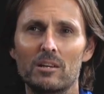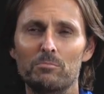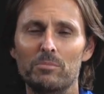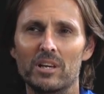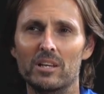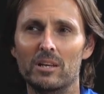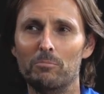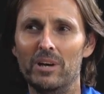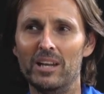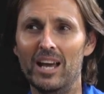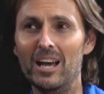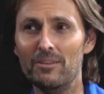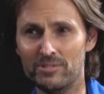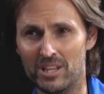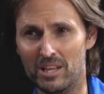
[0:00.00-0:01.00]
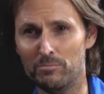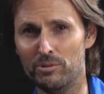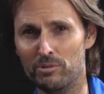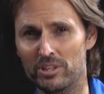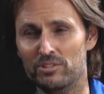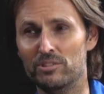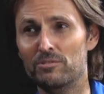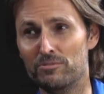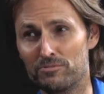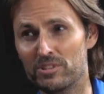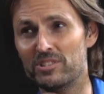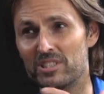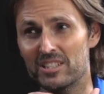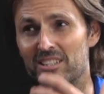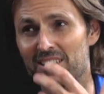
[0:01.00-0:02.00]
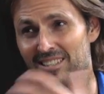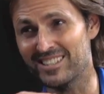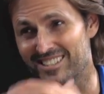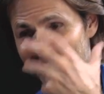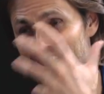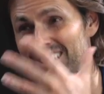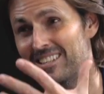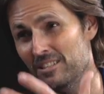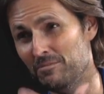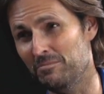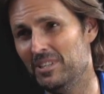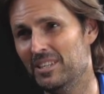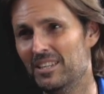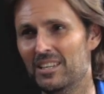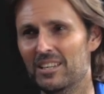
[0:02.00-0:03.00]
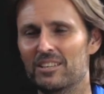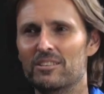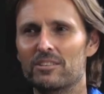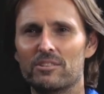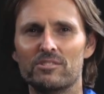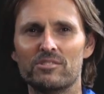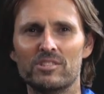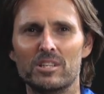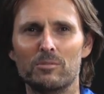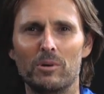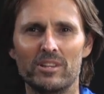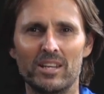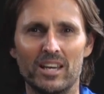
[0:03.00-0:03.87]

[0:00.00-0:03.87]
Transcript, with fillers: But, but after that point, you physically can see them. Mm. You can see what